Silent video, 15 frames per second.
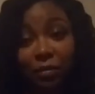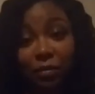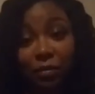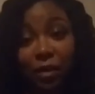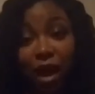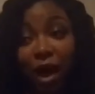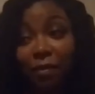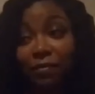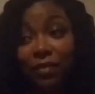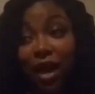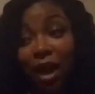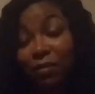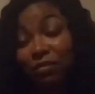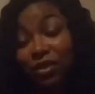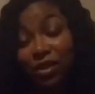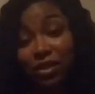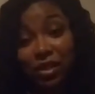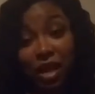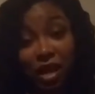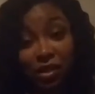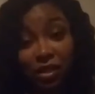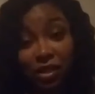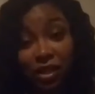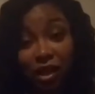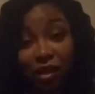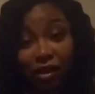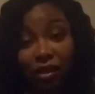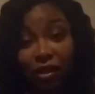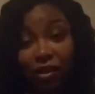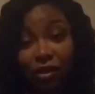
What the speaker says: I'm just not settling.